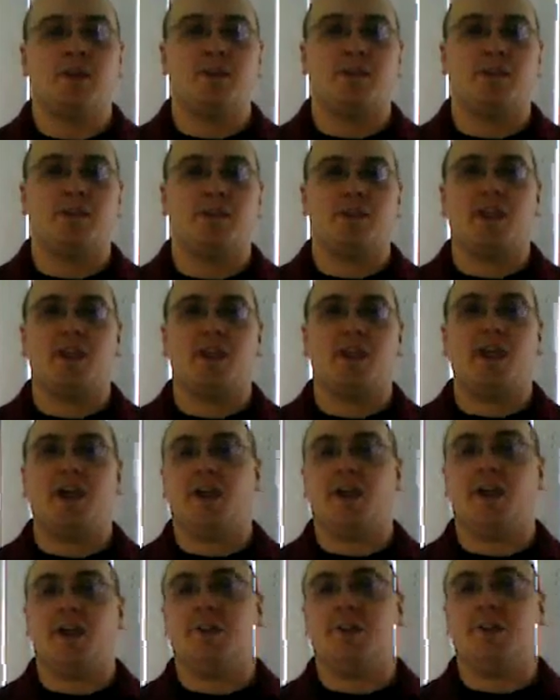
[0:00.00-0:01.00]
Hi, my name
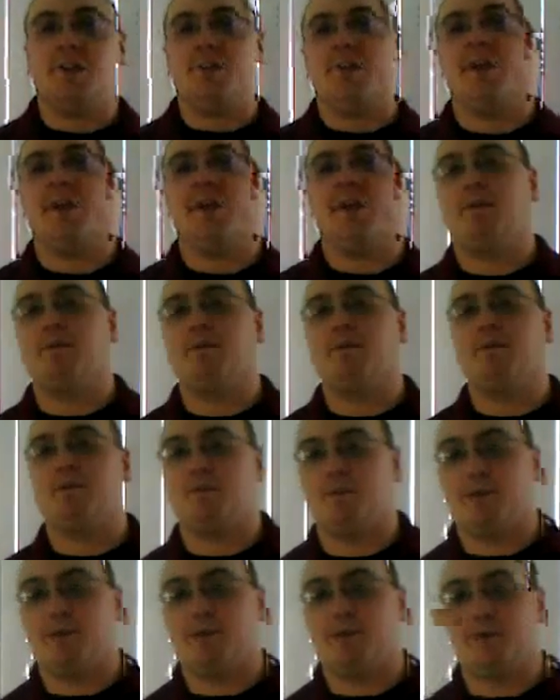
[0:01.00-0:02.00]
is Michael Moore, and today I'm here to